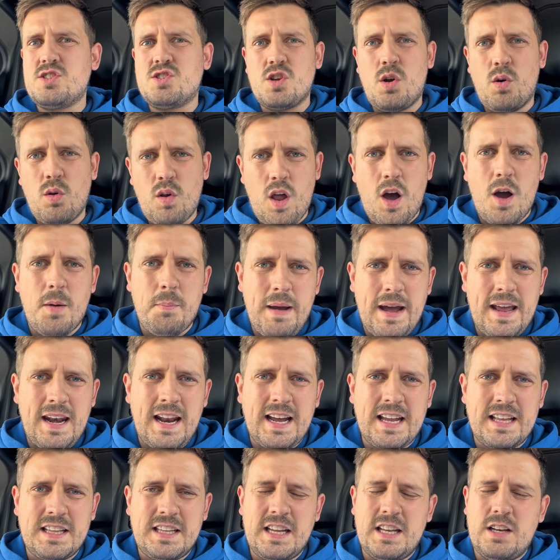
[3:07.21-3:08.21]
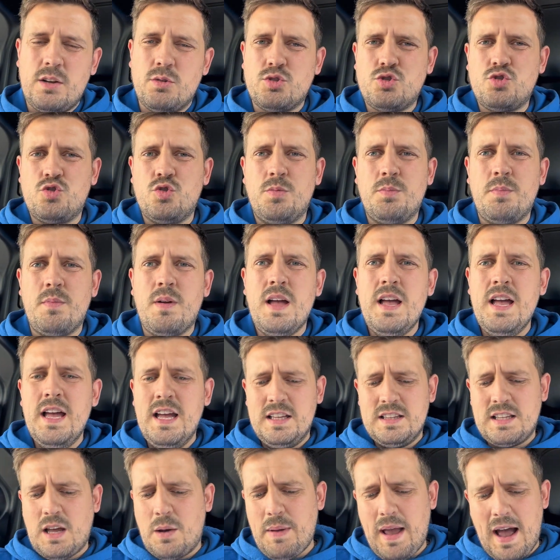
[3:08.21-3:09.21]
So long may that continue. It's something
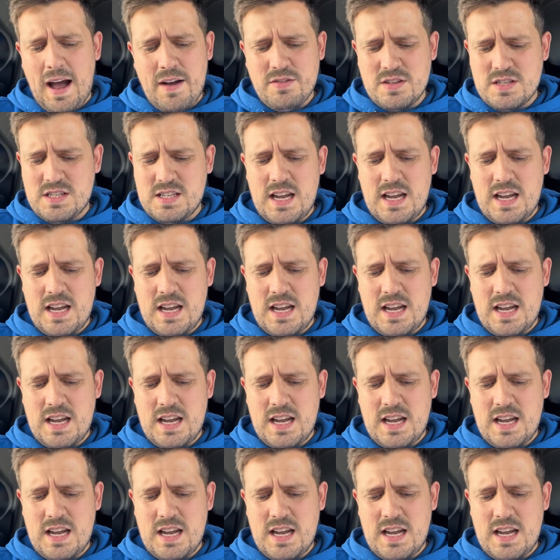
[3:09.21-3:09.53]
that we haven't